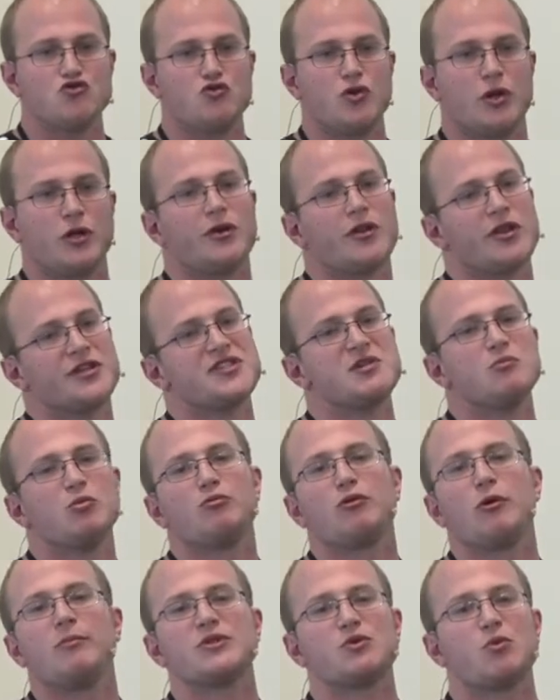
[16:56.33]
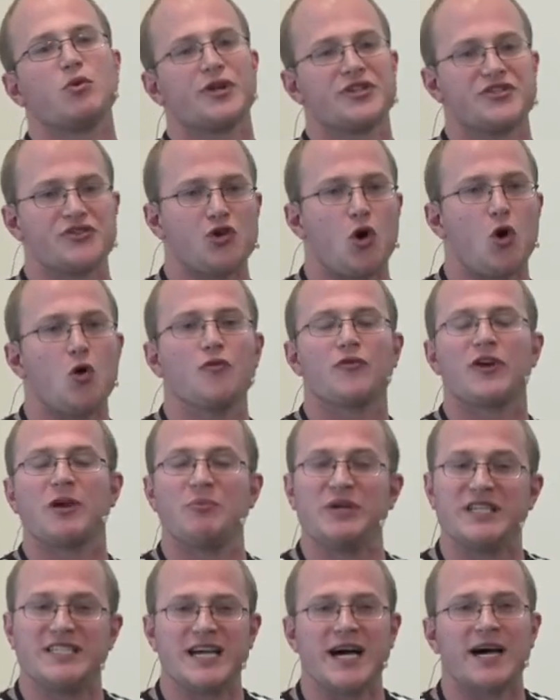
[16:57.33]
a lot of the simple problems we want to solve can
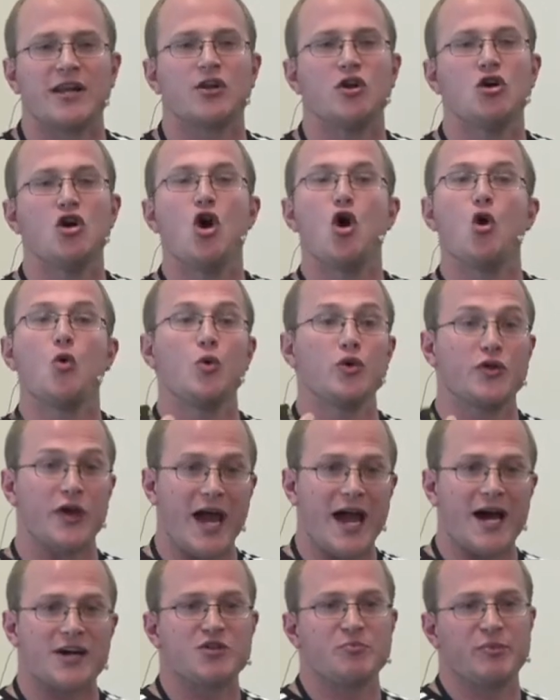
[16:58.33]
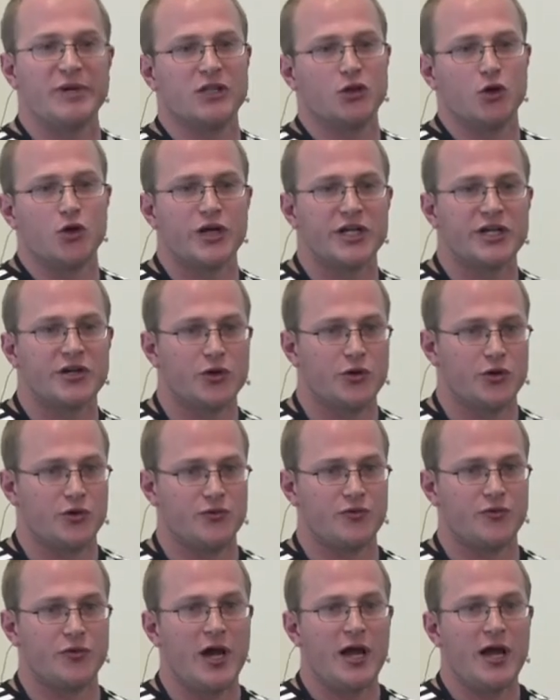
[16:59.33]
be done without a big learning curve.